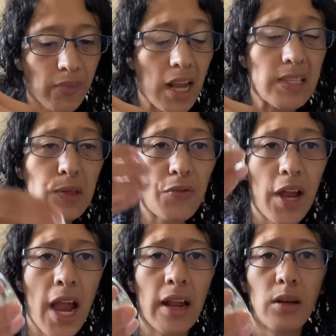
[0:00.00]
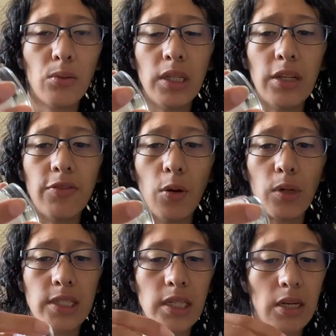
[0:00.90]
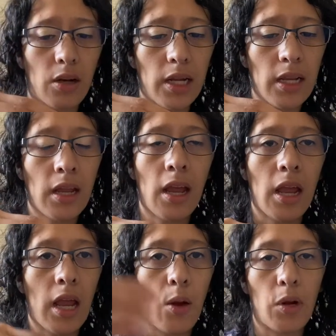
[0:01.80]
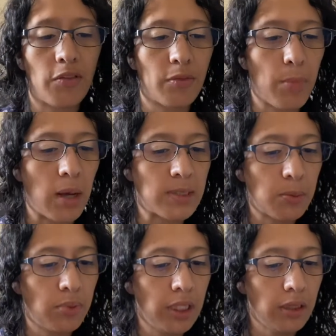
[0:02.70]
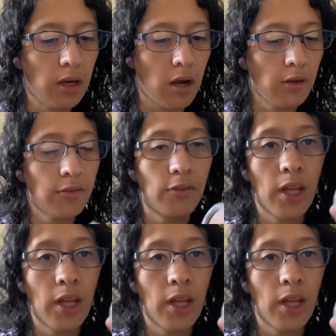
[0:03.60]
So if I hadn't really focused in on it, it would have popped completely off.